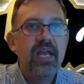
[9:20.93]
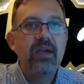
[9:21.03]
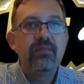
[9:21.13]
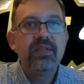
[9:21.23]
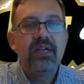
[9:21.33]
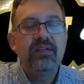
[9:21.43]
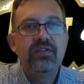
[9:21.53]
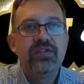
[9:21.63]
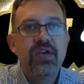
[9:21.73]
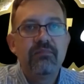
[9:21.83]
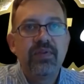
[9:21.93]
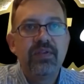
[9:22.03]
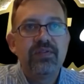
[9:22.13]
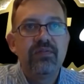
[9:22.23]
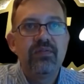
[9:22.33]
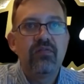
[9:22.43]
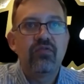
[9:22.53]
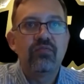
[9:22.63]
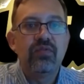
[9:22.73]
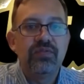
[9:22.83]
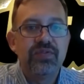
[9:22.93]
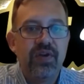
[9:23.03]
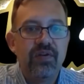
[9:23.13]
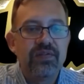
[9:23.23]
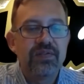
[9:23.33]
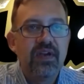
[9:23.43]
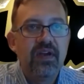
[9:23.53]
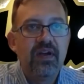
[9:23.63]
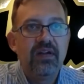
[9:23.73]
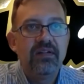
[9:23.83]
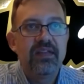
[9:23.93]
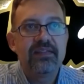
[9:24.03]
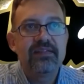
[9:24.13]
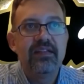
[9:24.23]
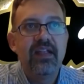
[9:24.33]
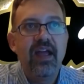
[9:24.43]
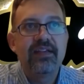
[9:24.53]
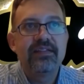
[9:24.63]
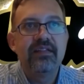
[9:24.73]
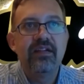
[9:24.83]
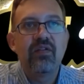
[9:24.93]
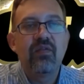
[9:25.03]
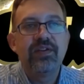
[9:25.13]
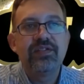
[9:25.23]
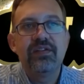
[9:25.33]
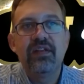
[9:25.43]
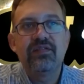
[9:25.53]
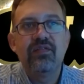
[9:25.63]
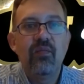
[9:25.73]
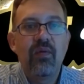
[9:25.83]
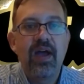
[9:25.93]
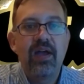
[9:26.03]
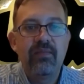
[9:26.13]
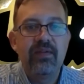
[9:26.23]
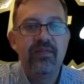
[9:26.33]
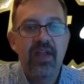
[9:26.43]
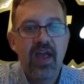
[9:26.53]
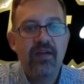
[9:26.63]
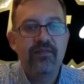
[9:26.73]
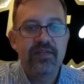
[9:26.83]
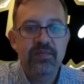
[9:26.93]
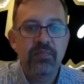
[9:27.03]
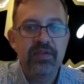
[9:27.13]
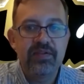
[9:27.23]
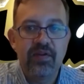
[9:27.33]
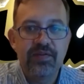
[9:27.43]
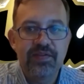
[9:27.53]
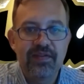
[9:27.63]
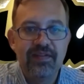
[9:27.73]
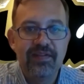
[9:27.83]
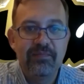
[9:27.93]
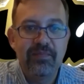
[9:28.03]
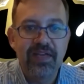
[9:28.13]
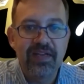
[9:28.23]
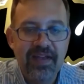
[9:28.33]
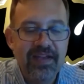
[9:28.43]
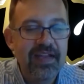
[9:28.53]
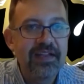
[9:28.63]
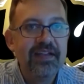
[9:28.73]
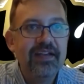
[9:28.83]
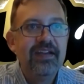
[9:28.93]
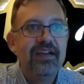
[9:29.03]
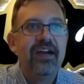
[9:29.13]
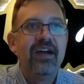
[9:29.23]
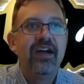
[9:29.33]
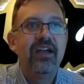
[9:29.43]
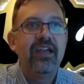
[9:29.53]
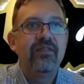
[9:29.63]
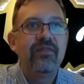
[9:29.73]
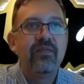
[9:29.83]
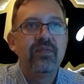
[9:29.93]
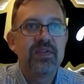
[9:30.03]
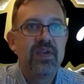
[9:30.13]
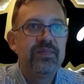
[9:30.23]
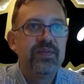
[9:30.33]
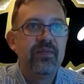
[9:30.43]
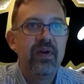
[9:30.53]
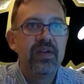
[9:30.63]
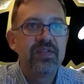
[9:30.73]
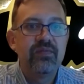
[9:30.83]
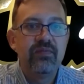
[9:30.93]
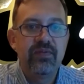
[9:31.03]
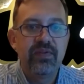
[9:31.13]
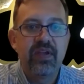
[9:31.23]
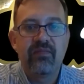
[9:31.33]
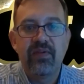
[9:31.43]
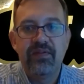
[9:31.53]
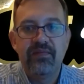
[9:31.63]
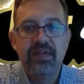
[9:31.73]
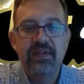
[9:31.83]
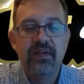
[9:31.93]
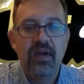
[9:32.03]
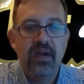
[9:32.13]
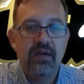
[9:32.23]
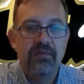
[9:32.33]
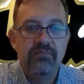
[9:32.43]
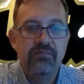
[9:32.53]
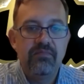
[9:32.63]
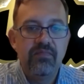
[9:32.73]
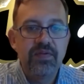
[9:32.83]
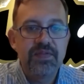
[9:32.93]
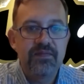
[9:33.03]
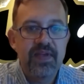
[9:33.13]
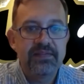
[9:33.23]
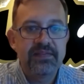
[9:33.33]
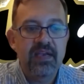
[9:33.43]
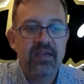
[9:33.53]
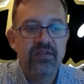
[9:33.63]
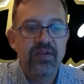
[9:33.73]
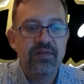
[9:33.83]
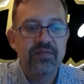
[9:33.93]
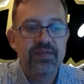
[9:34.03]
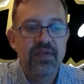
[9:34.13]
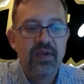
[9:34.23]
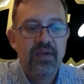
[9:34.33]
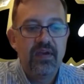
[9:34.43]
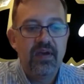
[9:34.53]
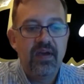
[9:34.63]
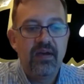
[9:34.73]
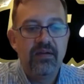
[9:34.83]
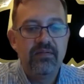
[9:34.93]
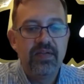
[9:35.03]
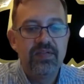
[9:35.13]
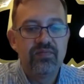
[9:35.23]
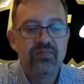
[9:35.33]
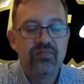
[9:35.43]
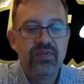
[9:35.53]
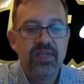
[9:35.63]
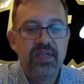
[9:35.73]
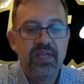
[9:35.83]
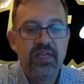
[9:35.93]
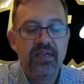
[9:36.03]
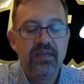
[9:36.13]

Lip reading: we tend to jump into our normal dose. That's an excellent question as to why we even have the split dose in the beginning. If it was up to us, we would get rid of it. Most of that second dose is really